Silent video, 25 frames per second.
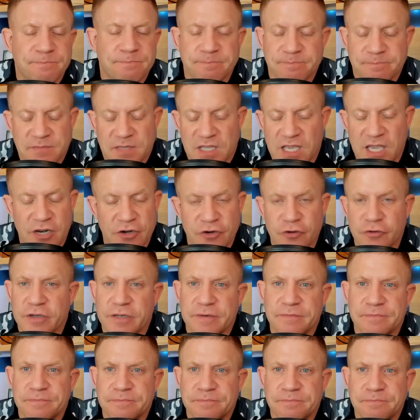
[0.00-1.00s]
You can't do it.
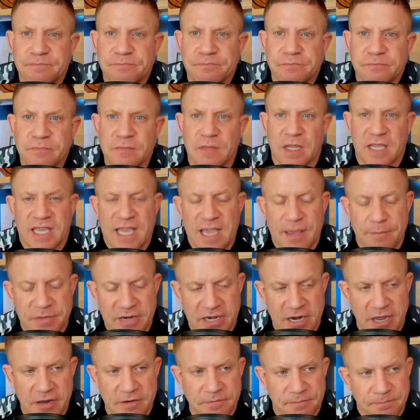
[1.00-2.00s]
It can't be
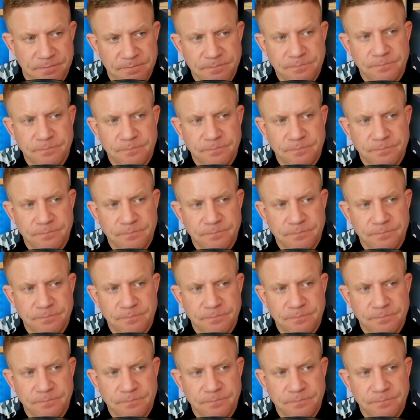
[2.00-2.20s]
done.